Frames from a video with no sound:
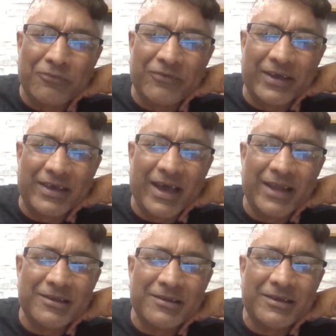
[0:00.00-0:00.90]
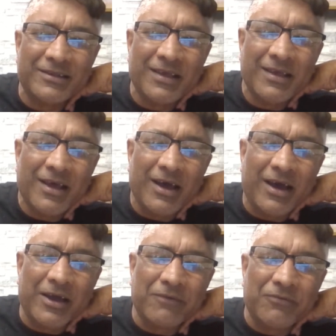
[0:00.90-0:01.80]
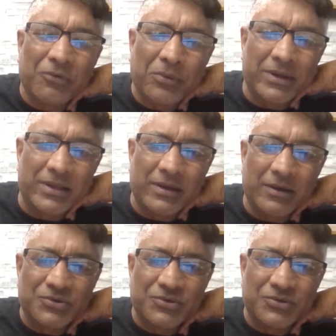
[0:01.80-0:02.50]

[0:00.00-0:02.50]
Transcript: and he is the perfect candidate.